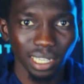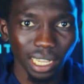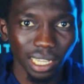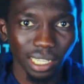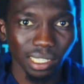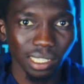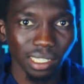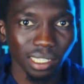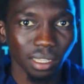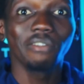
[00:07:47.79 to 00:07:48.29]

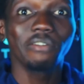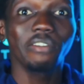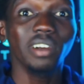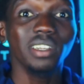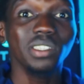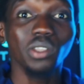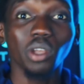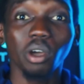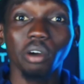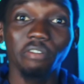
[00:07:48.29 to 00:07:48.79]
days?
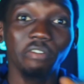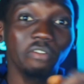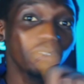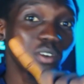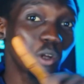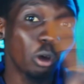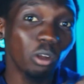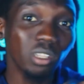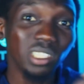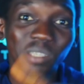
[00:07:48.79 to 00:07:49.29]
First off,
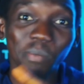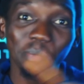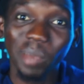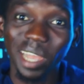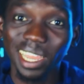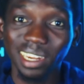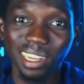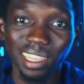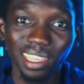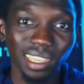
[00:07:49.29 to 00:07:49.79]
don't
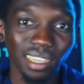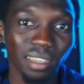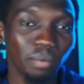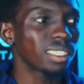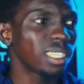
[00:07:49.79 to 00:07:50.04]
panic.